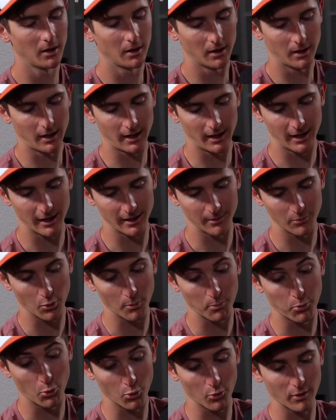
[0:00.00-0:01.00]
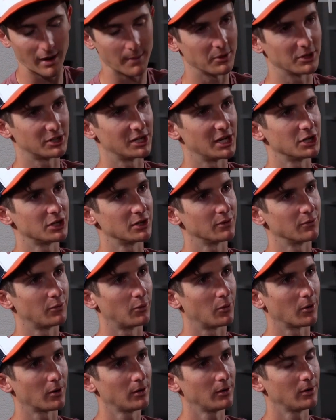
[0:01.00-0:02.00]
or poor reputation
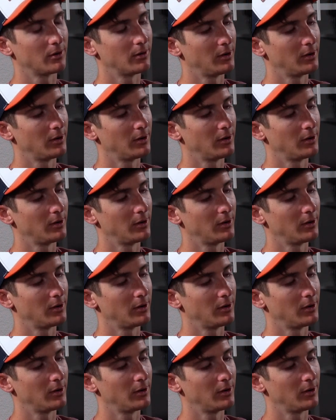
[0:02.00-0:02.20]
for,